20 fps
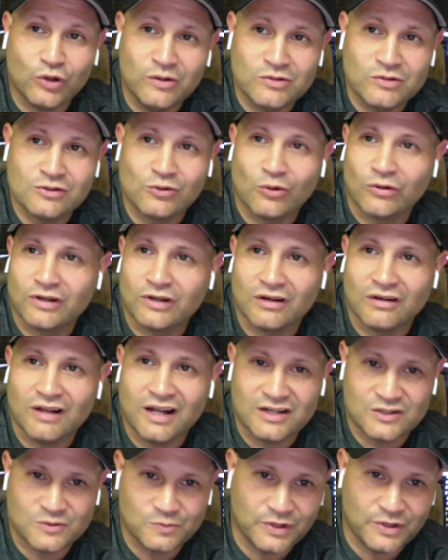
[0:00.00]
he was North
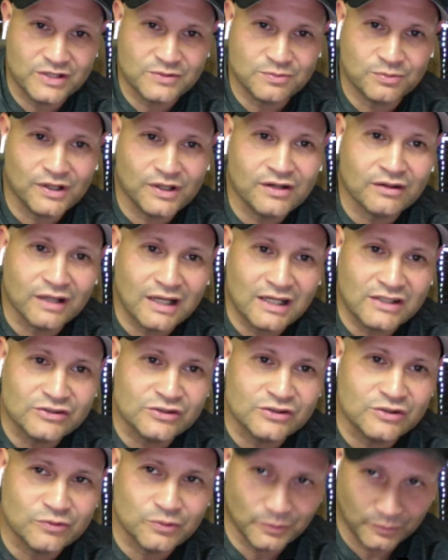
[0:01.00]
Carolina's best player last
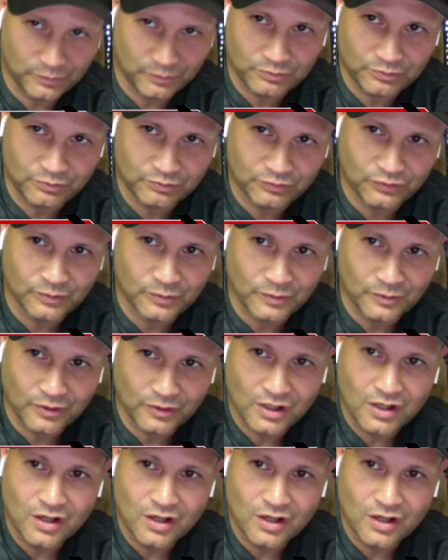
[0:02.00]
year from a